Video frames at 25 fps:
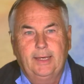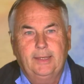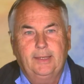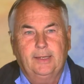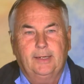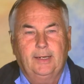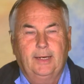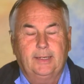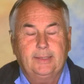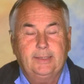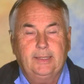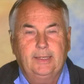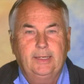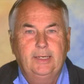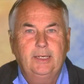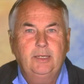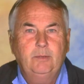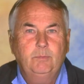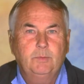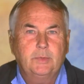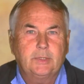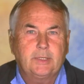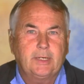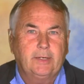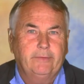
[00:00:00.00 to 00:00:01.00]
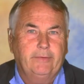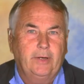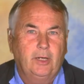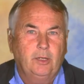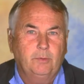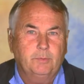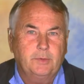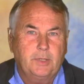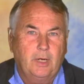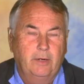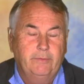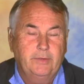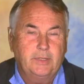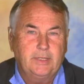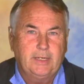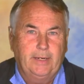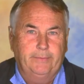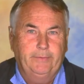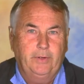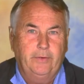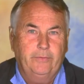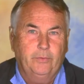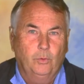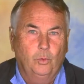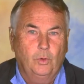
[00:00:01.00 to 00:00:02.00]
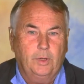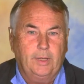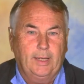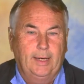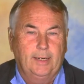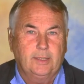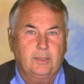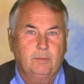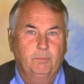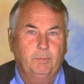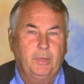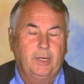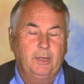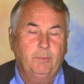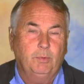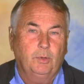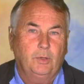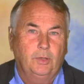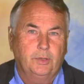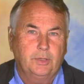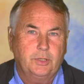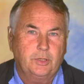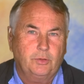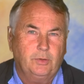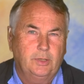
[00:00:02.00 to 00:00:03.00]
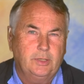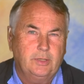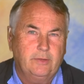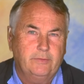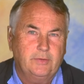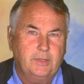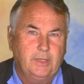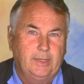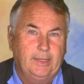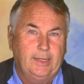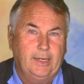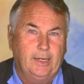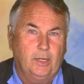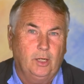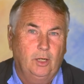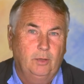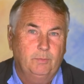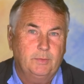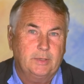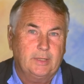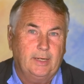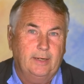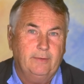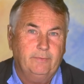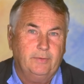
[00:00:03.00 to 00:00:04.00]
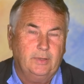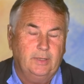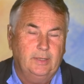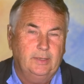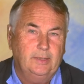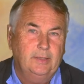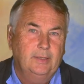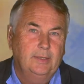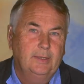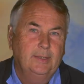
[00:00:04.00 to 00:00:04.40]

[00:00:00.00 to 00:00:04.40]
that our teams have helped over seventy-four thousand people on the streets of Sydney get home safely.